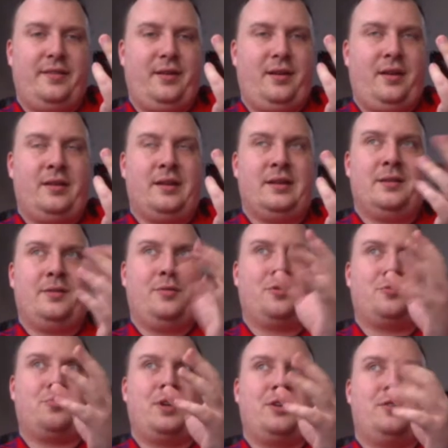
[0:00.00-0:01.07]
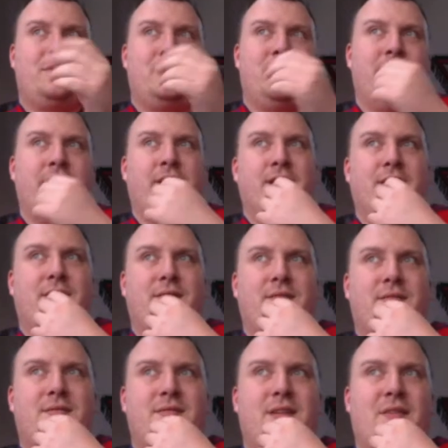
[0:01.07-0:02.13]
And a little sprinkle earlier,
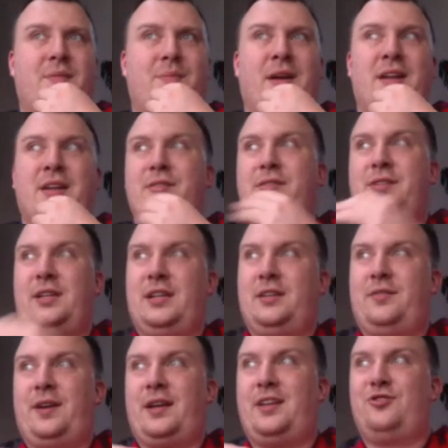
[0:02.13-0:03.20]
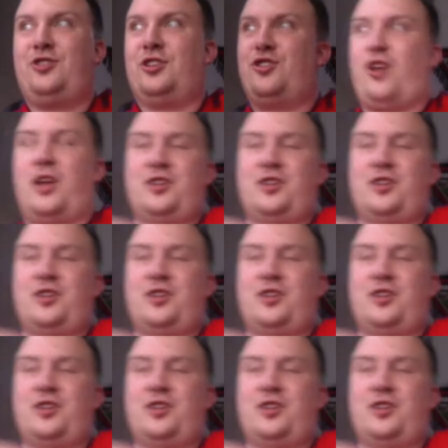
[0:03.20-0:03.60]
and then we did a fucking just a